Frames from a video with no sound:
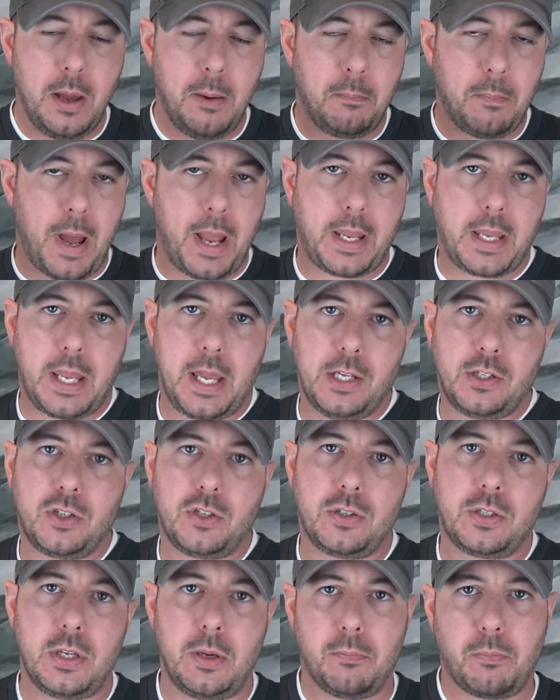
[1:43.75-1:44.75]
Mike
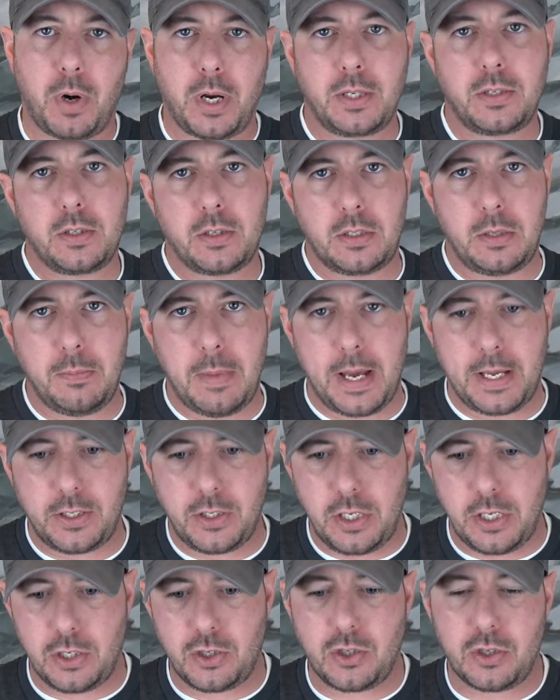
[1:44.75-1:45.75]
catches it, brings it to my
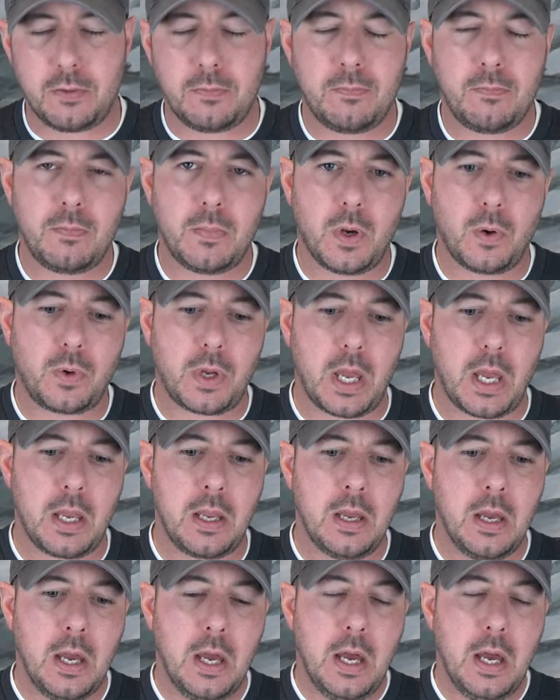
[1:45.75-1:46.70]
attention, okay?